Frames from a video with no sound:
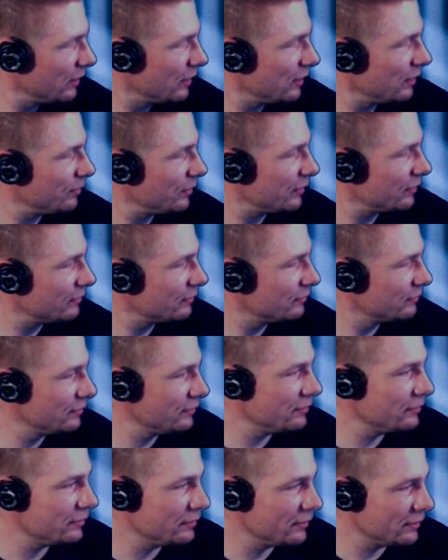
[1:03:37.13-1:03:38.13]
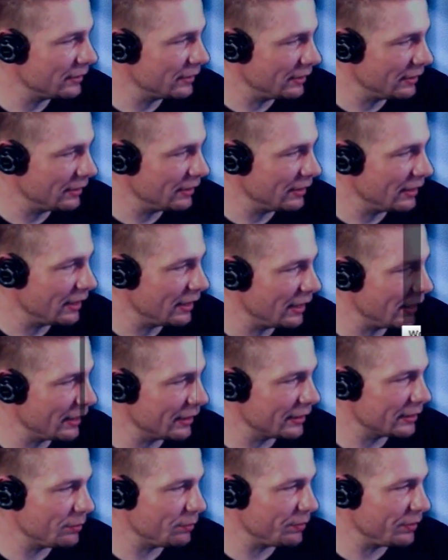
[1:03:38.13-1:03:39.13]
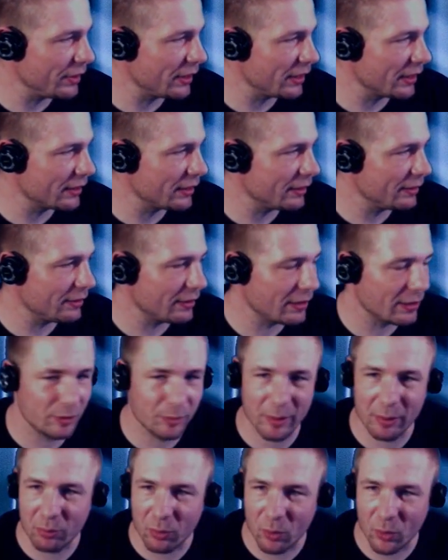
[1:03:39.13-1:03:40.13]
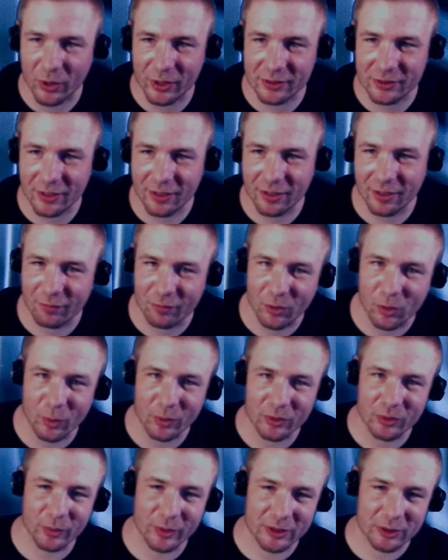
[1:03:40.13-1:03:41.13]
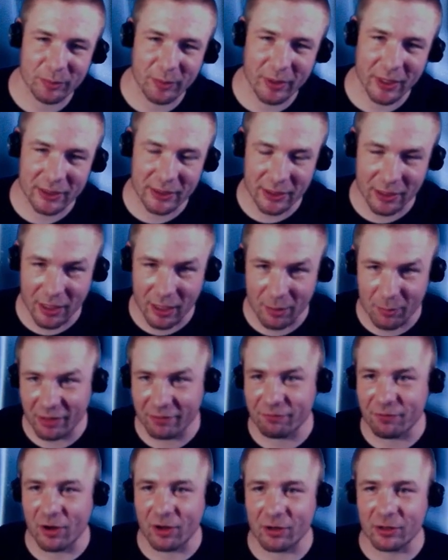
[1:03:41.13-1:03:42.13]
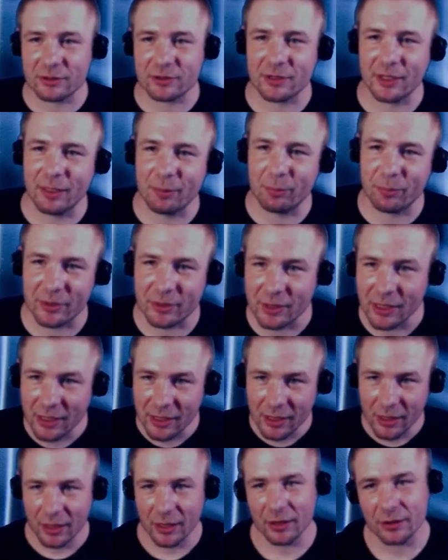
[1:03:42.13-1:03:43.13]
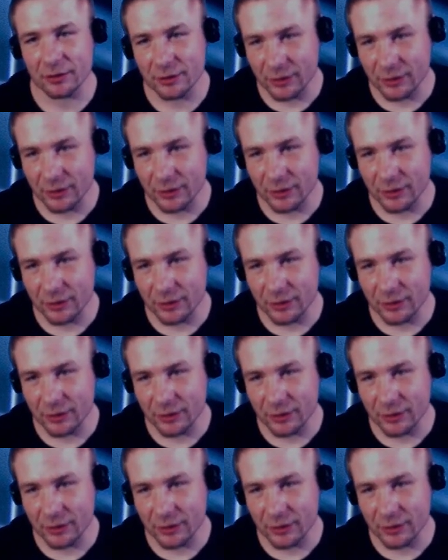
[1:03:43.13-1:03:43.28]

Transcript: I mean, I like it not to be boring, so you never know what to expect here. I might fall asleep, and you'll